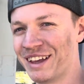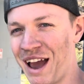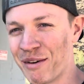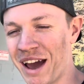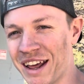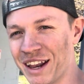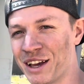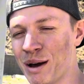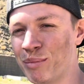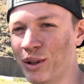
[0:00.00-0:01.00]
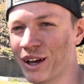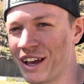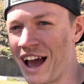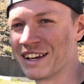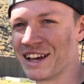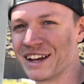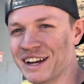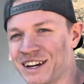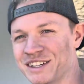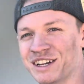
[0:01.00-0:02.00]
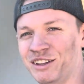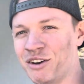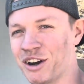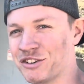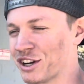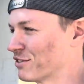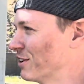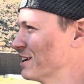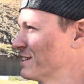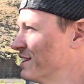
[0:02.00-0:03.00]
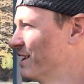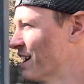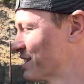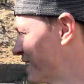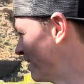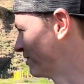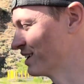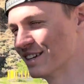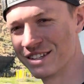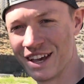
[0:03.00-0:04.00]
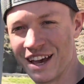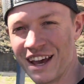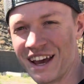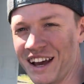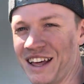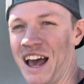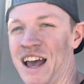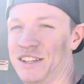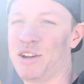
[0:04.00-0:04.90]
Yeah, we got to get a couple of guys out here to load our trucks for us next time, because that's